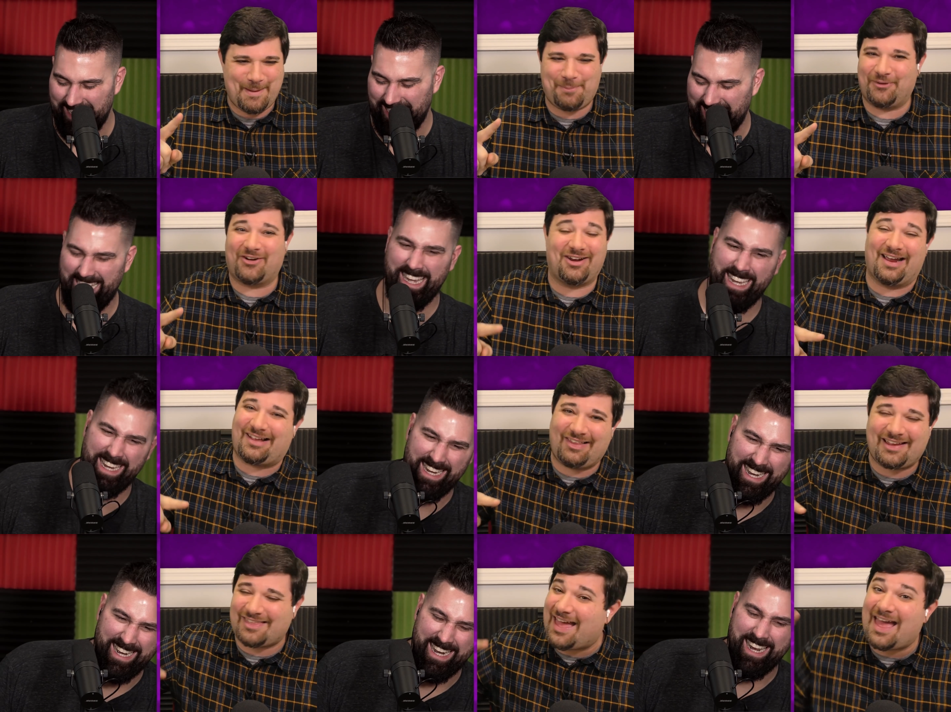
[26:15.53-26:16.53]
Speaker 1: people are going to
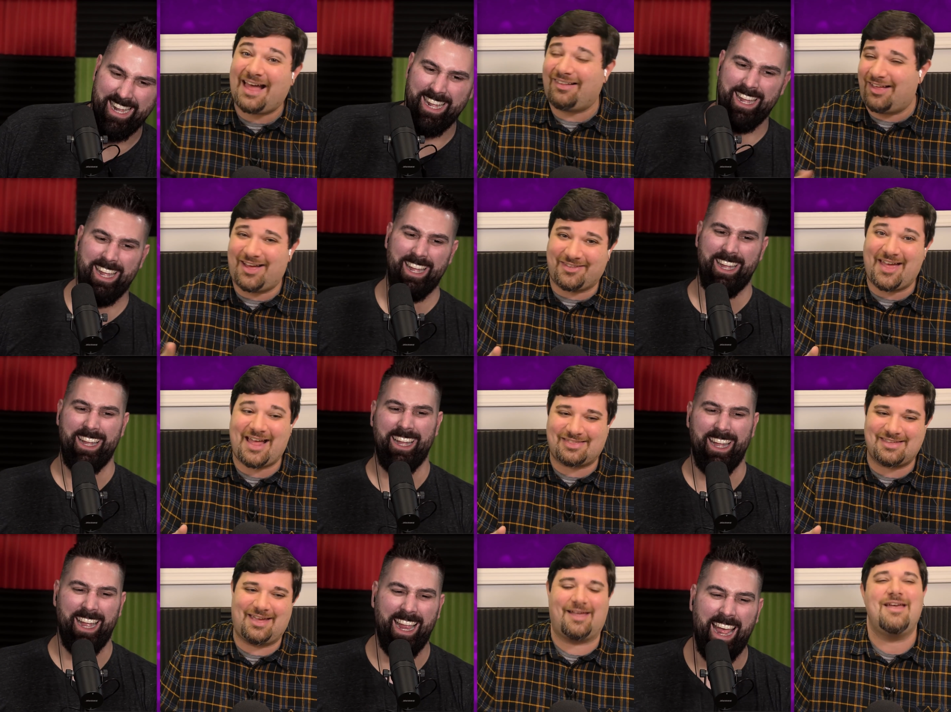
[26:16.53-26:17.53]
click the hell on
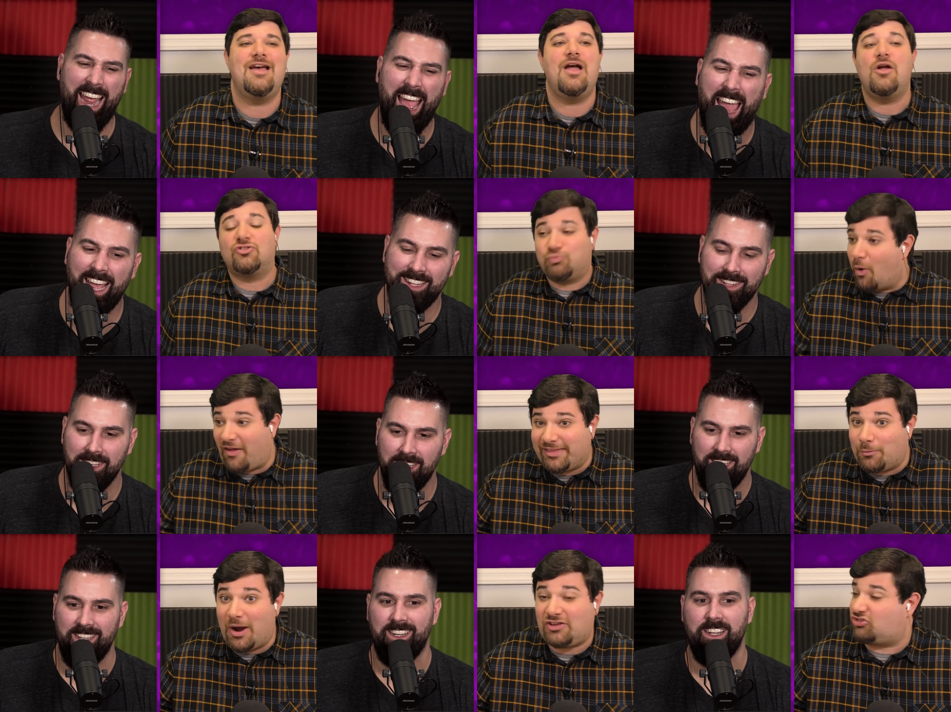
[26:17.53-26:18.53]
that thing.
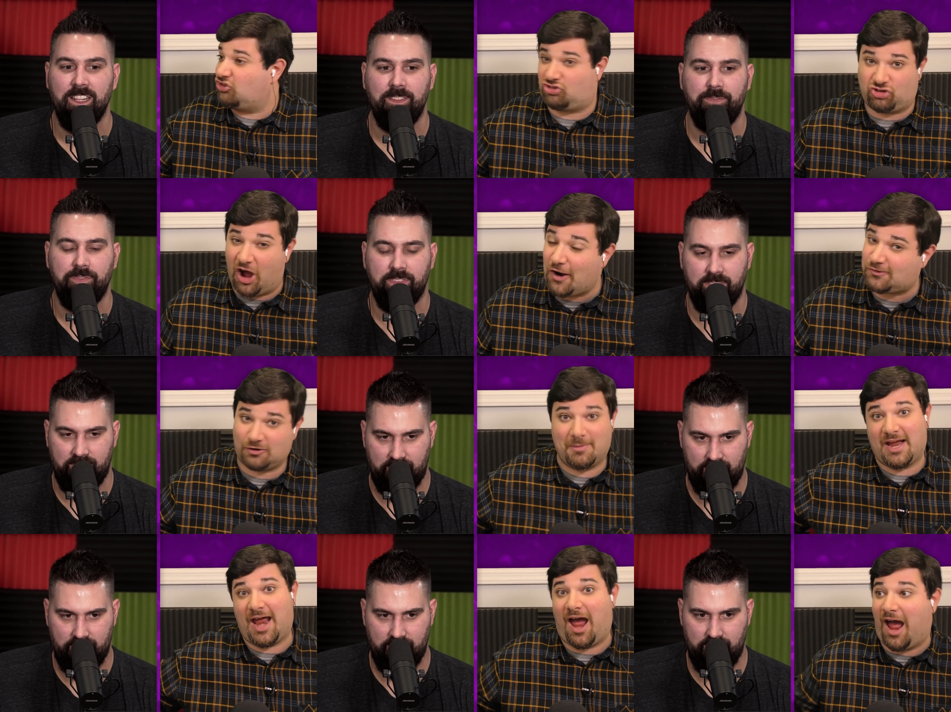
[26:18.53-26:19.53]
Wally West is Dr.
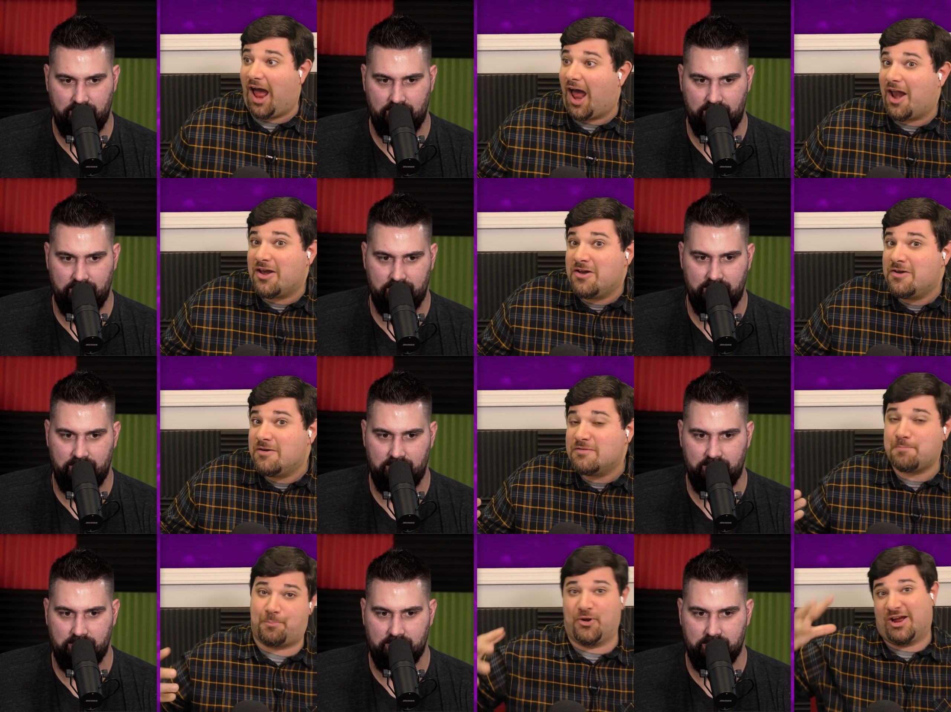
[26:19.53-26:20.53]
Manhattan.
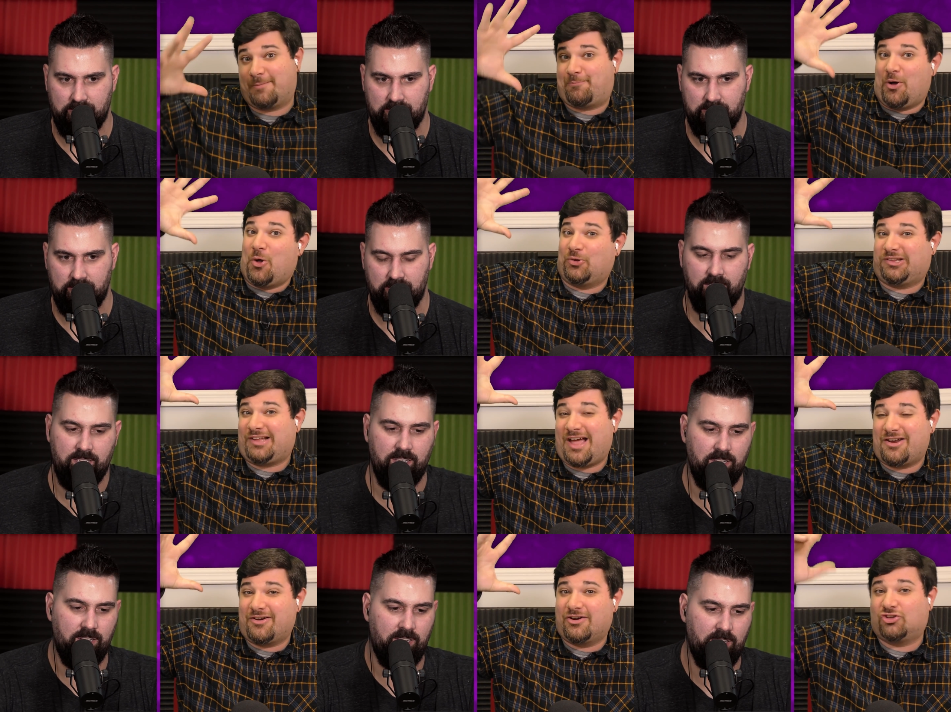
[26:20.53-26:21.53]
Big bold
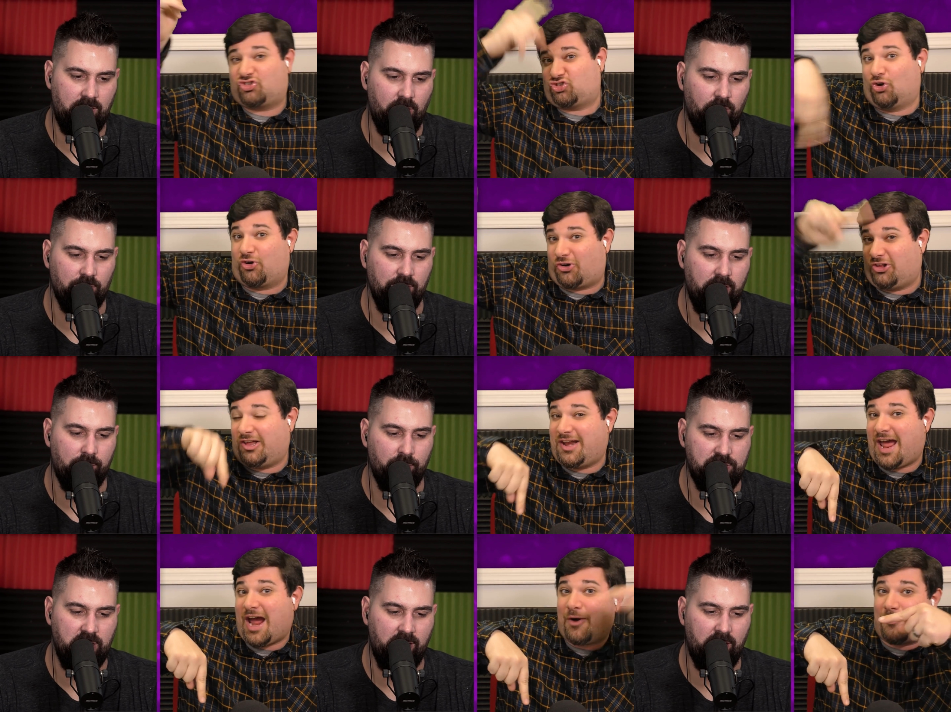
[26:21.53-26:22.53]
Speaker 2: letters. Circle
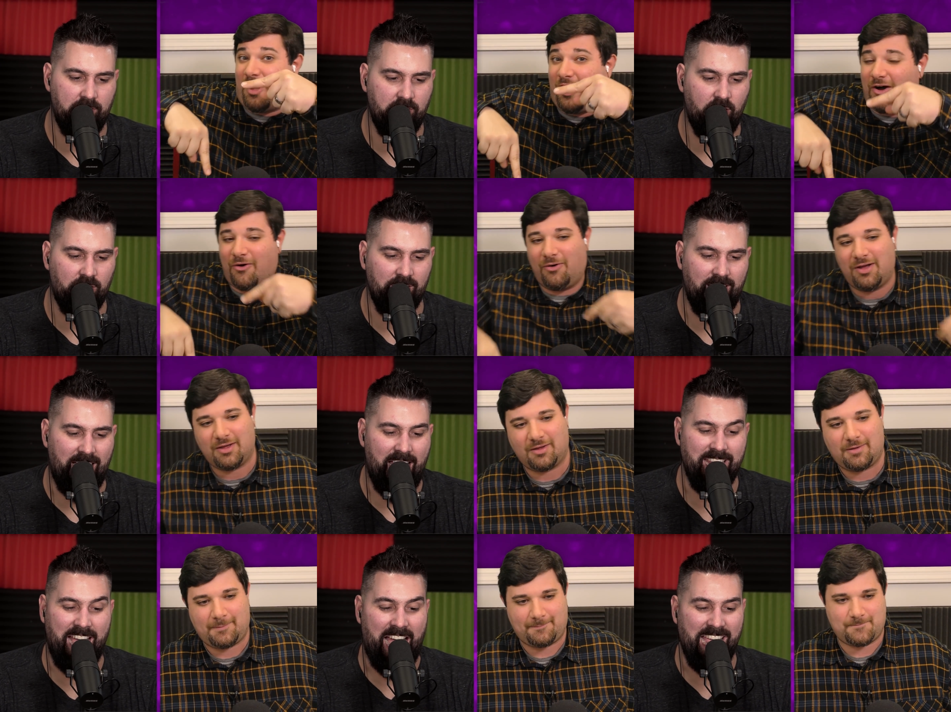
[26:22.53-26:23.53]
and arrow. Hold on.
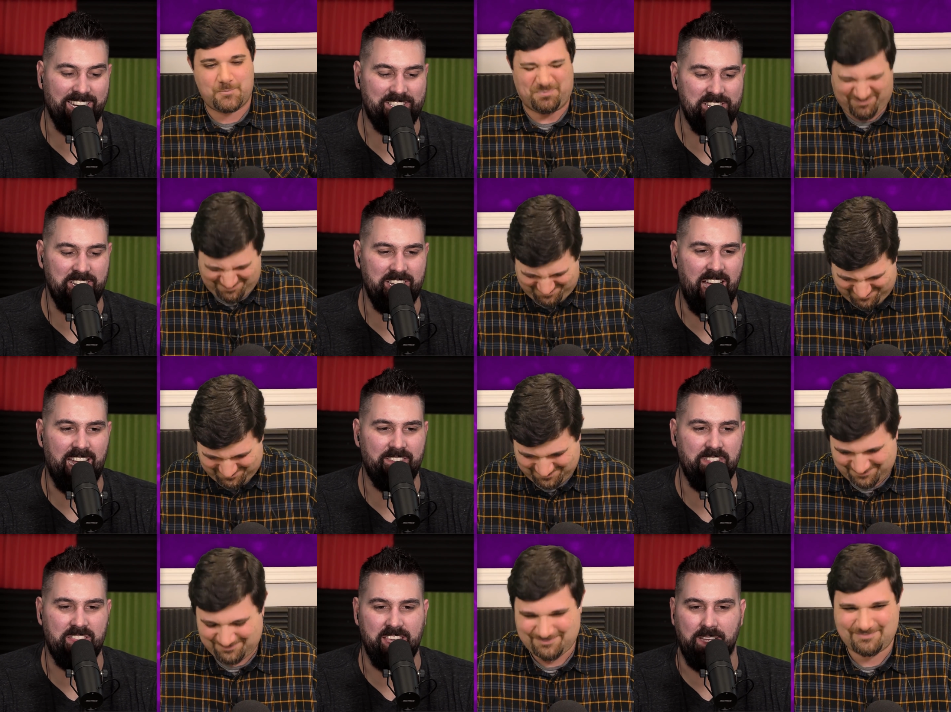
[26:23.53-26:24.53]
I actually did not
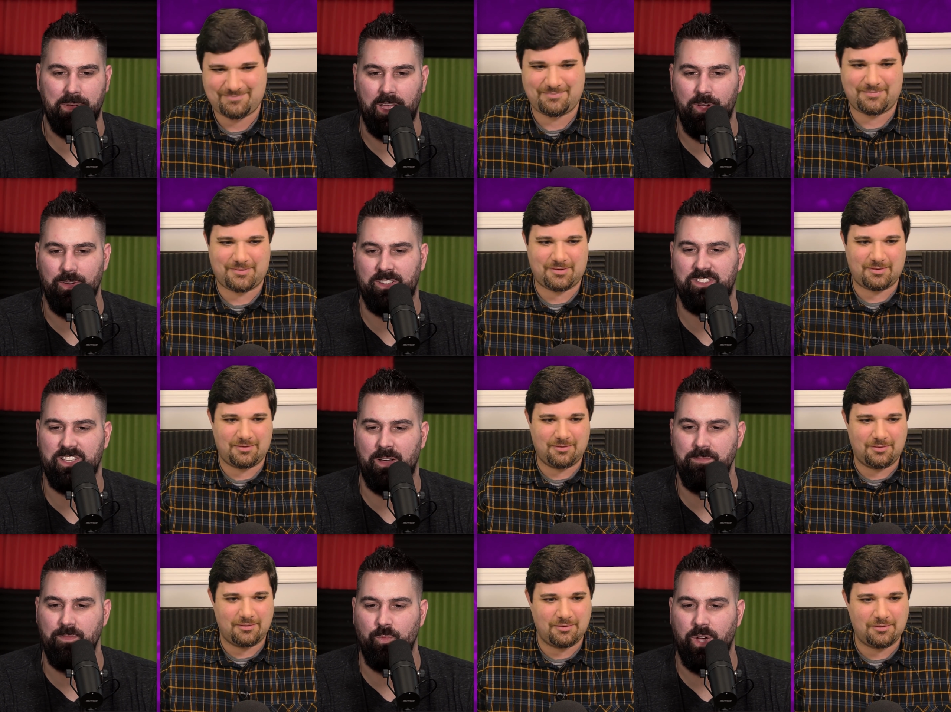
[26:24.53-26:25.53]
even think about who.
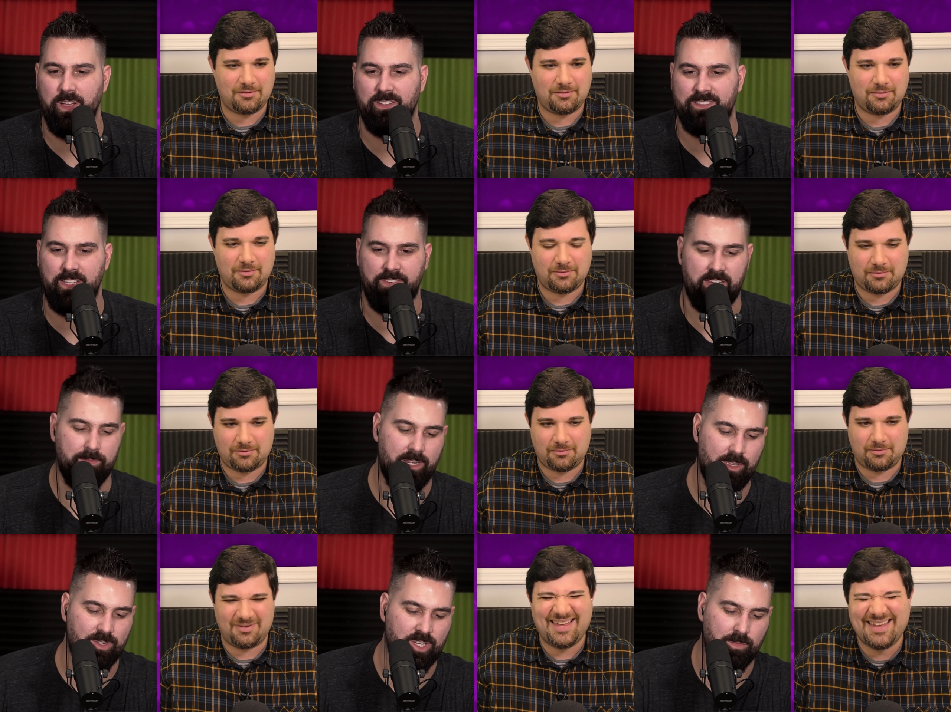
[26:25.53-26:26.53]
Let's see if
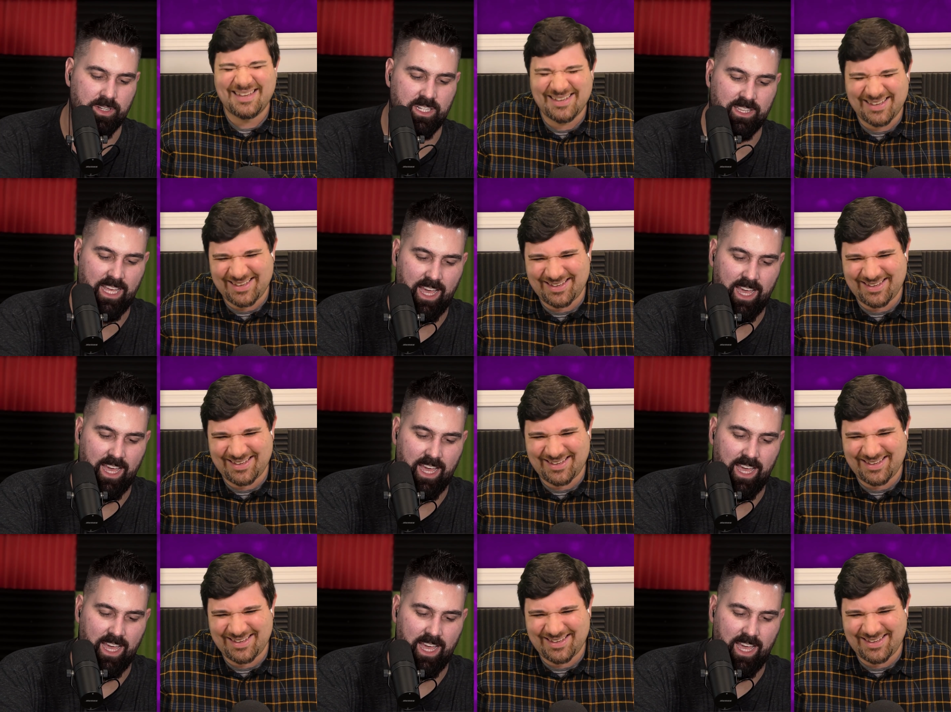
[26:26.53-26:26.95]
anybody YouTuber did